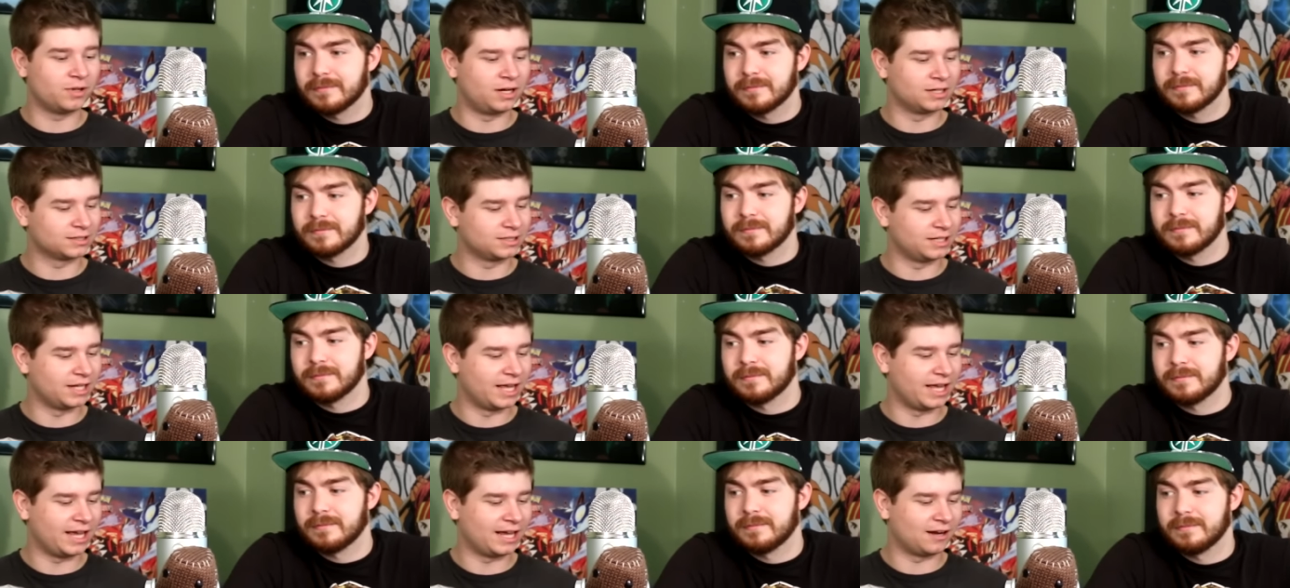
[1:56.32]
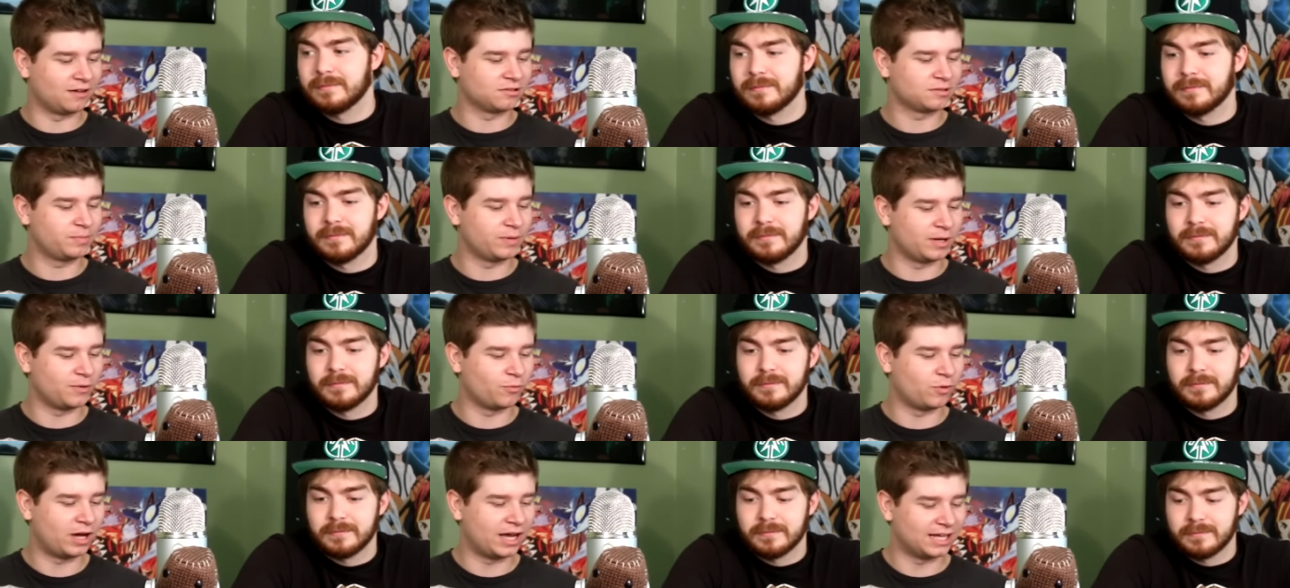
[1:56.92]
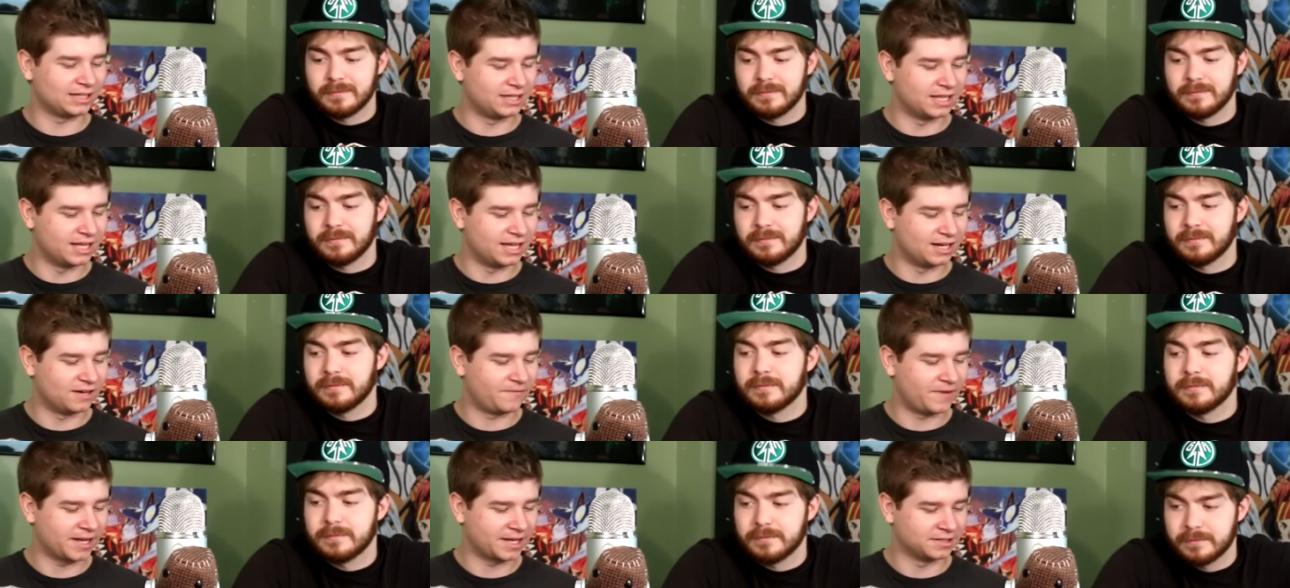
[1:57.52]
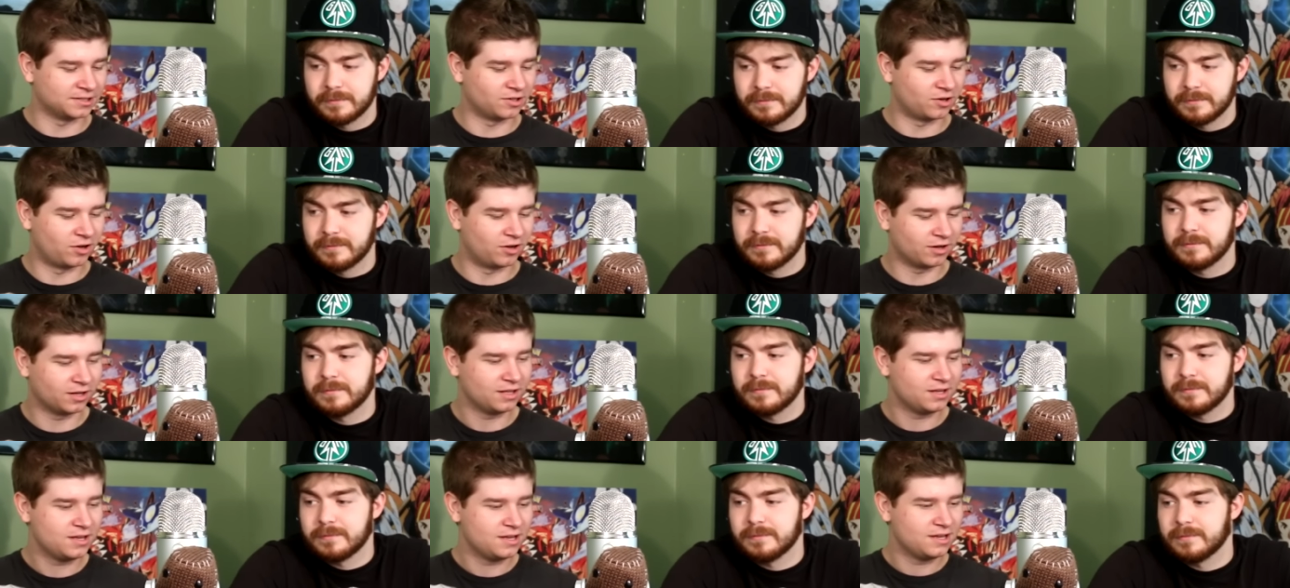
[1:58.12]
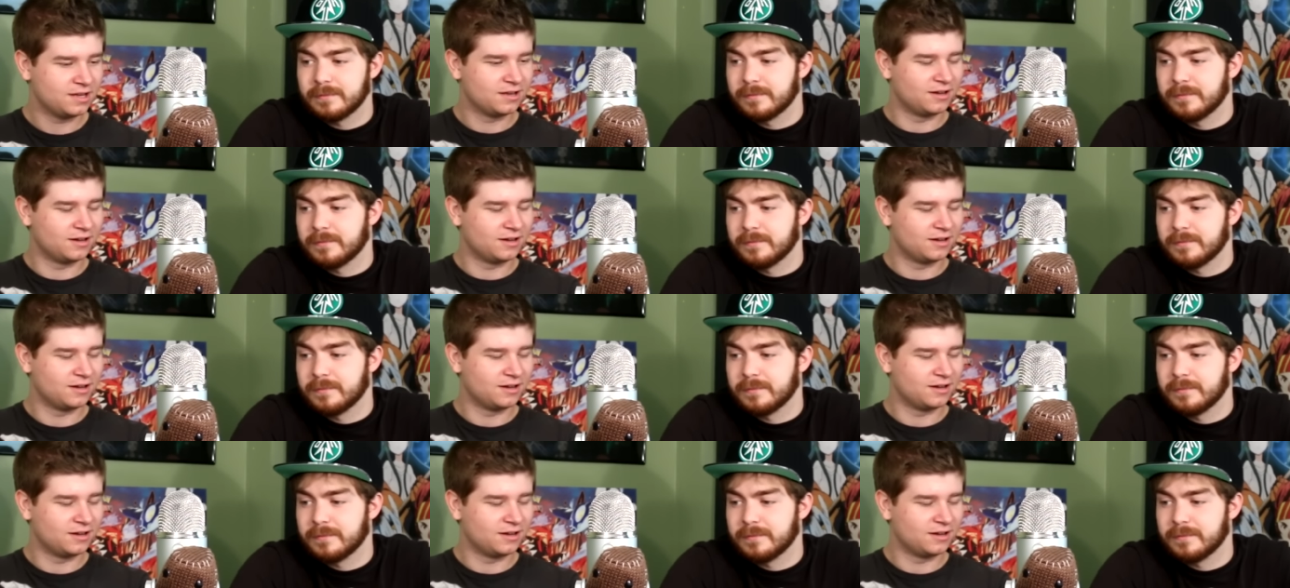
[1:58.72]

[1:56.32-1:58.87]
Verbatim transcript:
Speaker 1: block today, and I'll explain why at the end if I can talk.